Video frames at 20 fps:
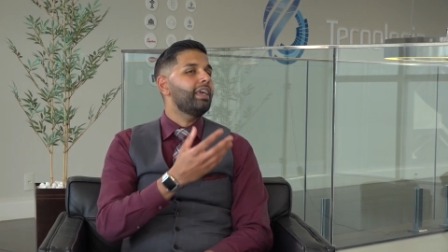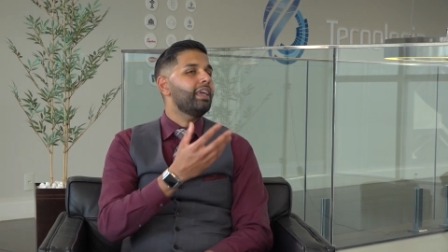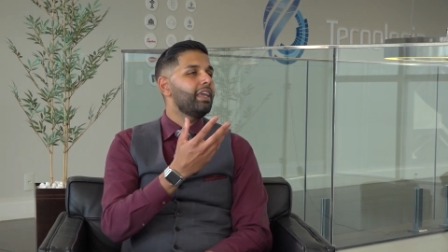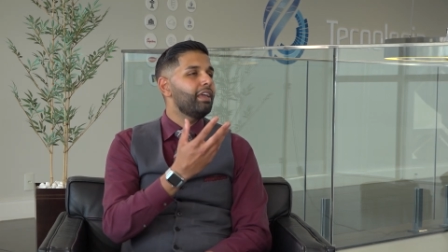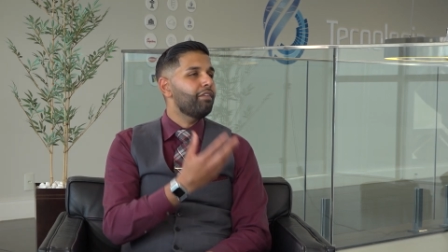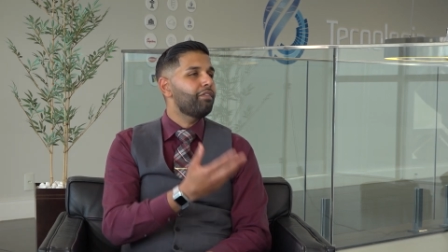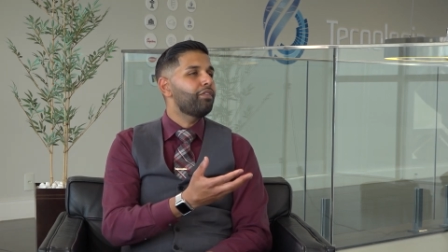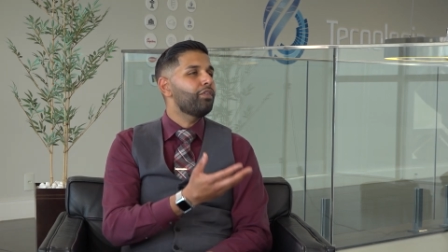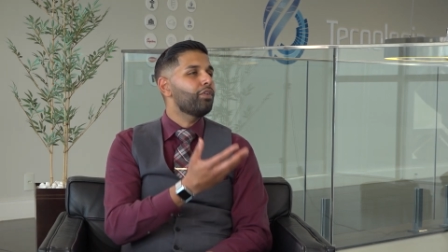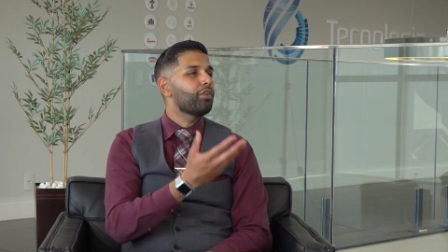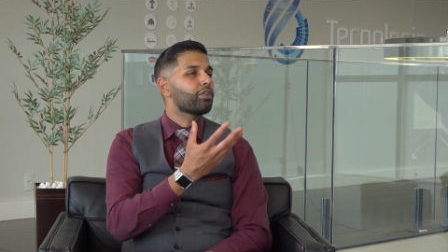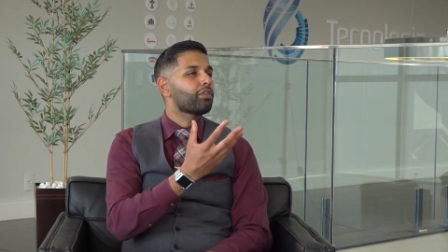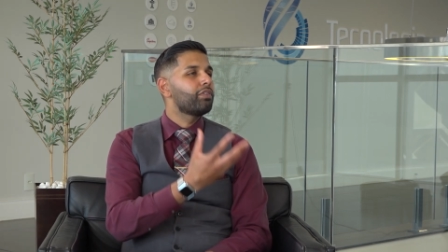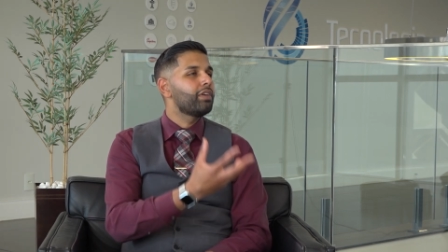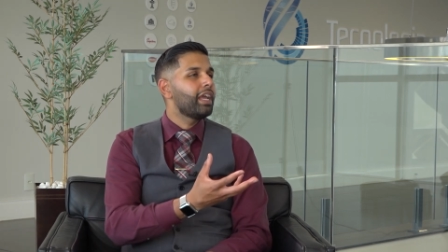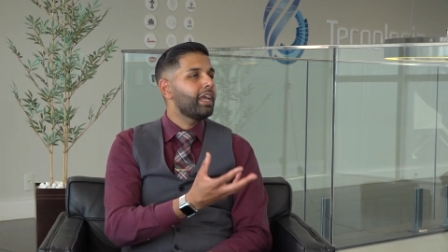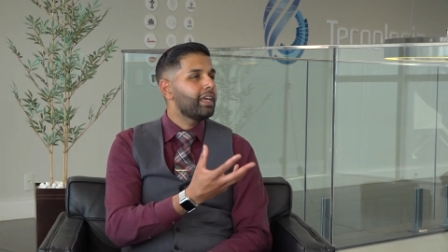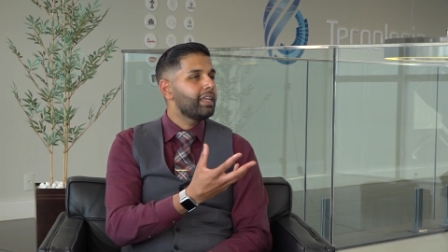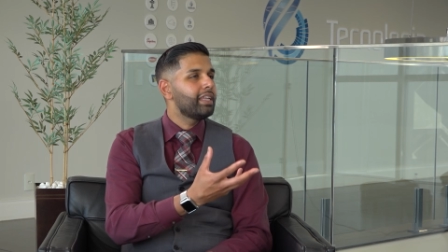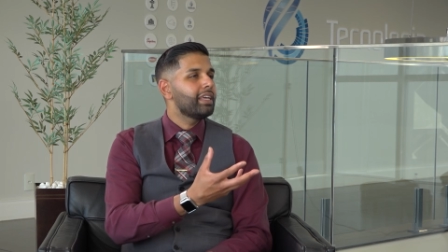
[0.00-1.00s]
if you're
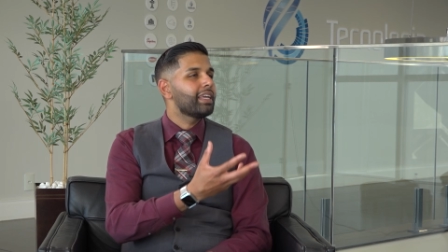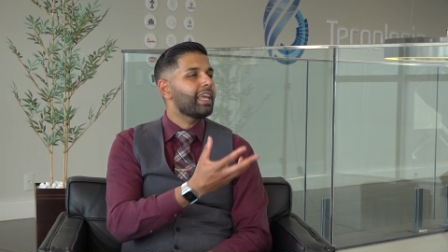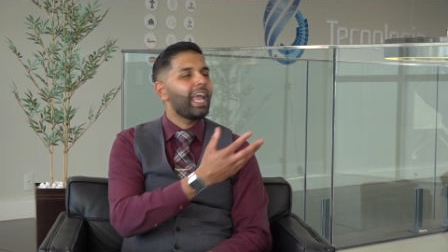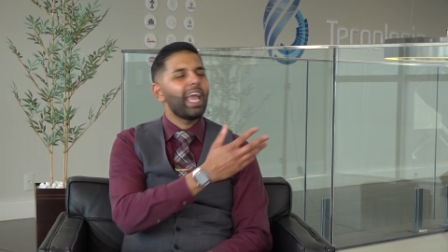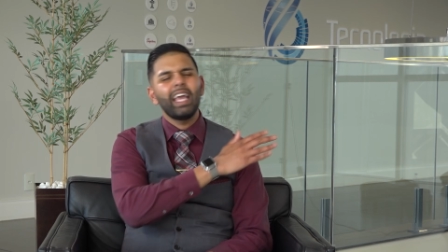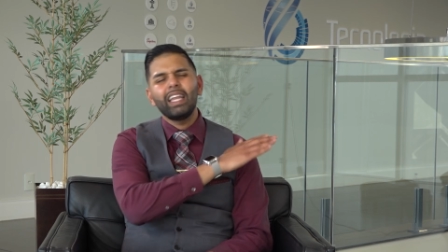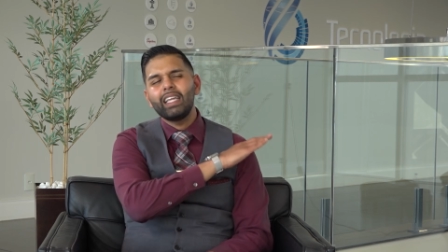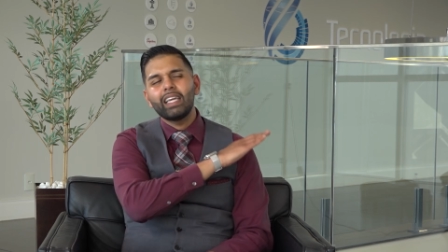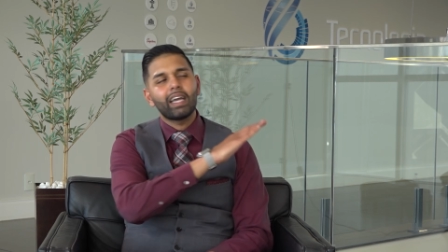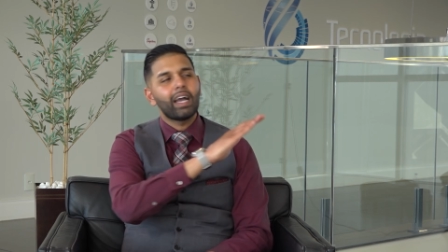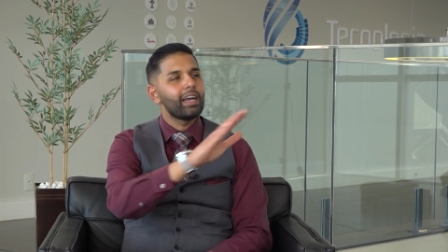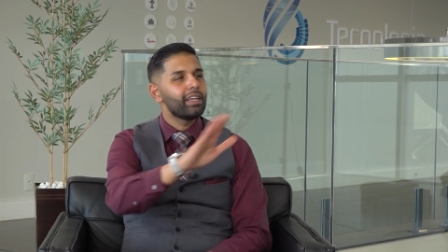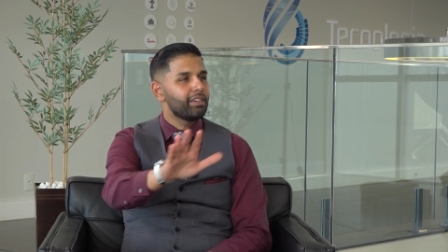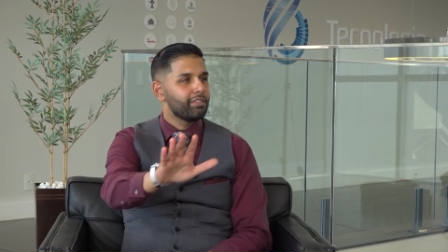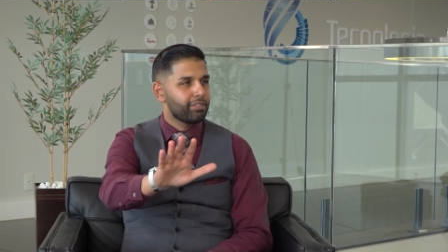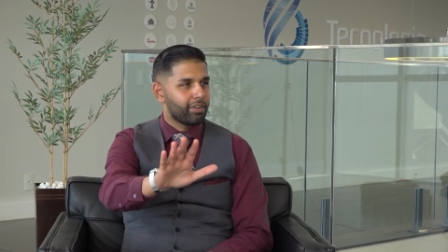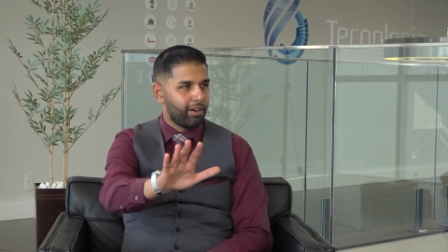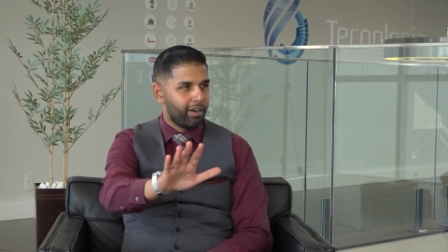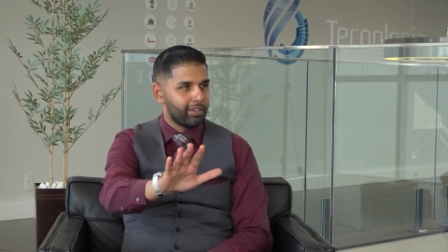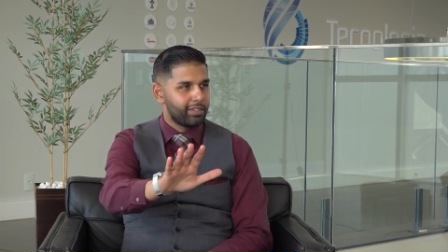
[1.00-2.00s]
creating any kind
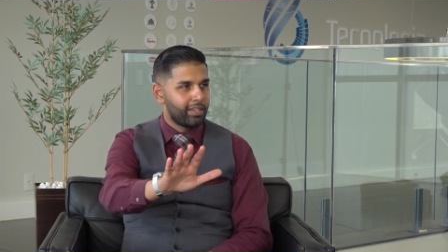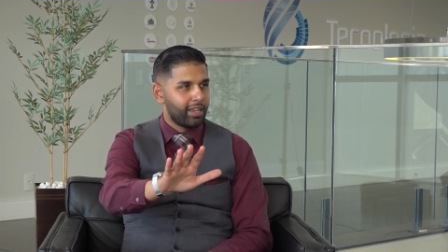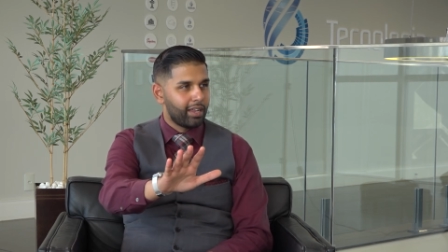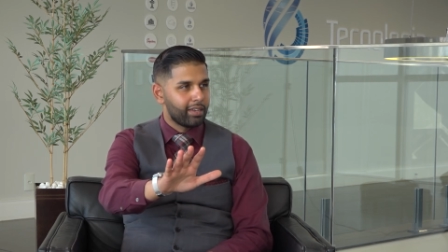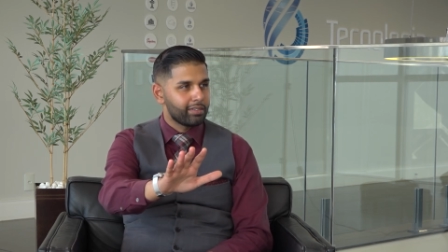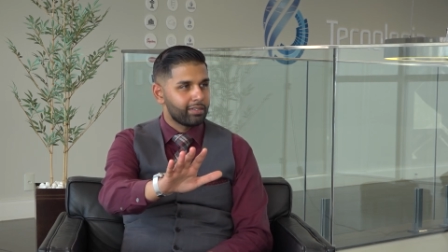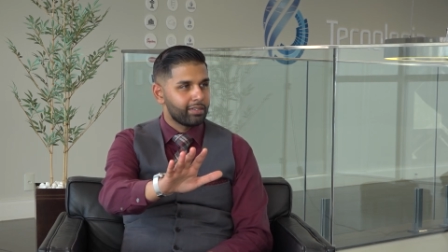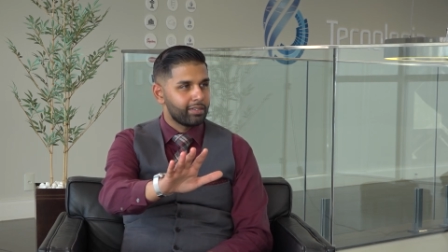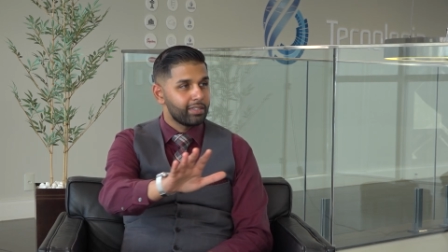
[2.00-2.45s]
of content,